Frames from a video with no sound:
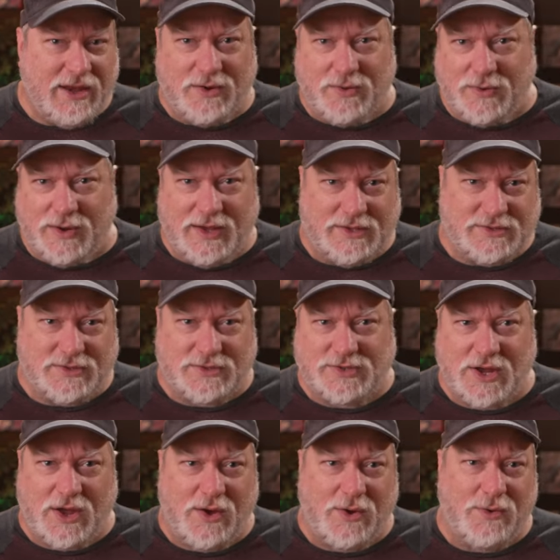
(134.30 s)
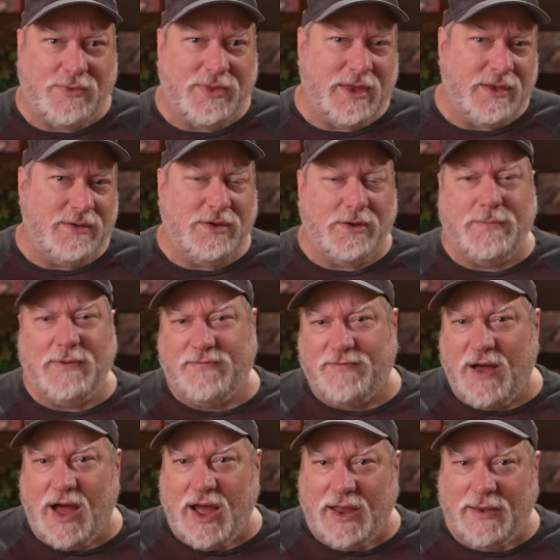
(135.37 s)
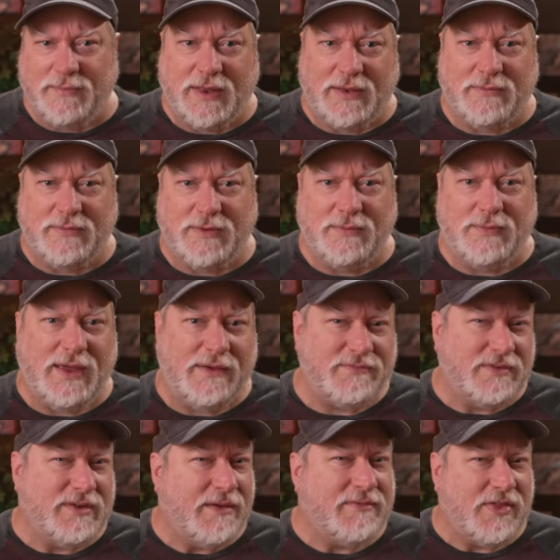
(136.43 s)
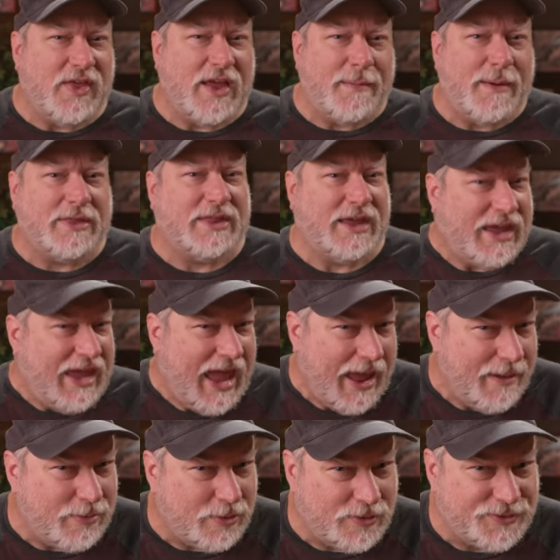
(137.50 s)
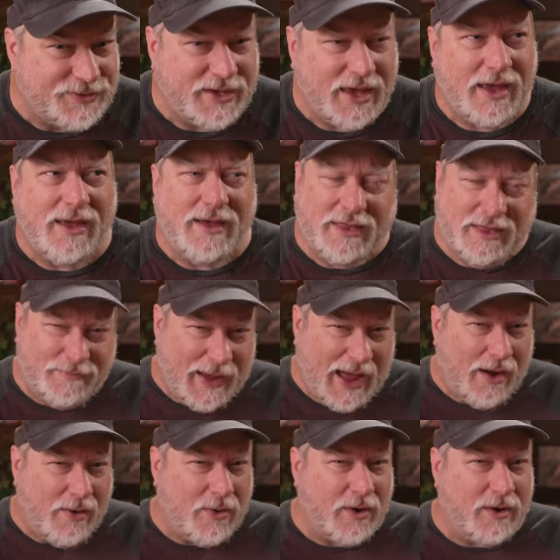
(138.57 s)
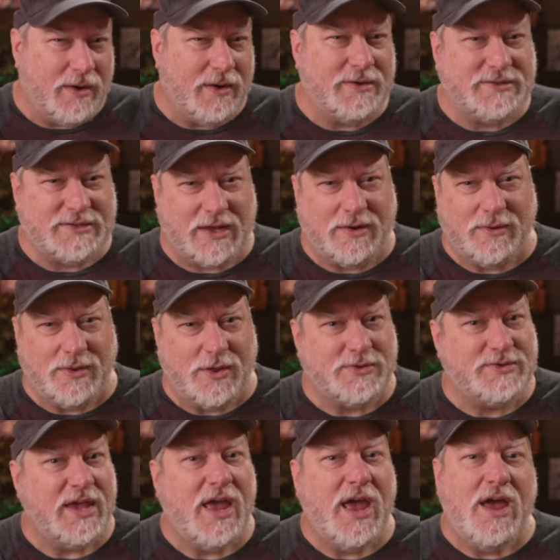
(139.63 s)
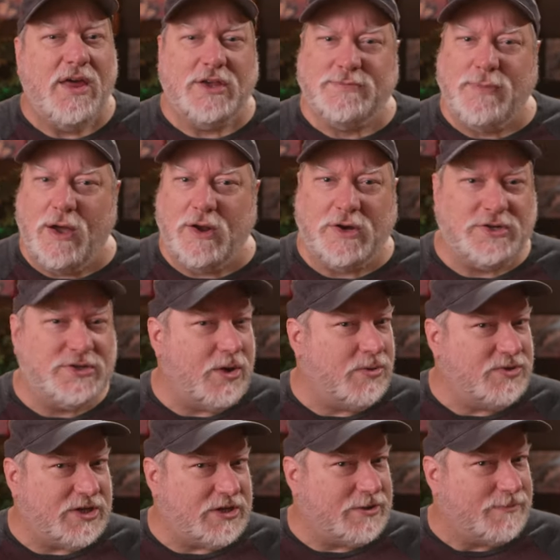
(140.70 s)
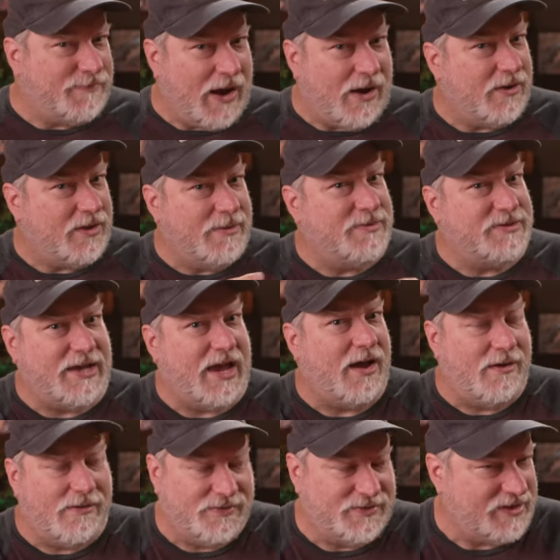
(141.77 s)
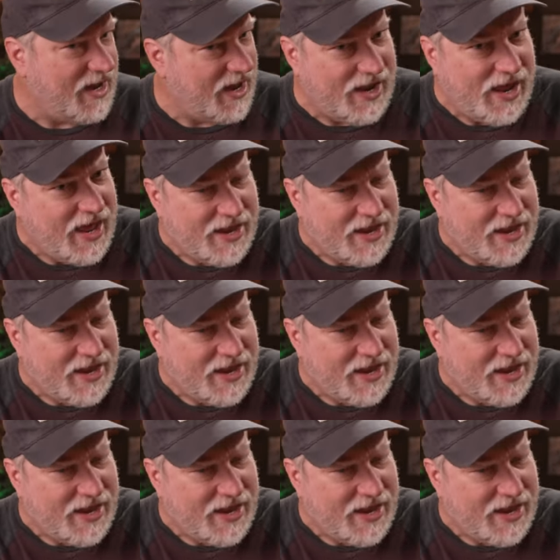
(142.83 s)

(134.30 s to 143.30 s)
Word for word: degrees or so, then you'll be fine. And you have to think about the cables, the power, etc. Those monitors don't just power themselves. Not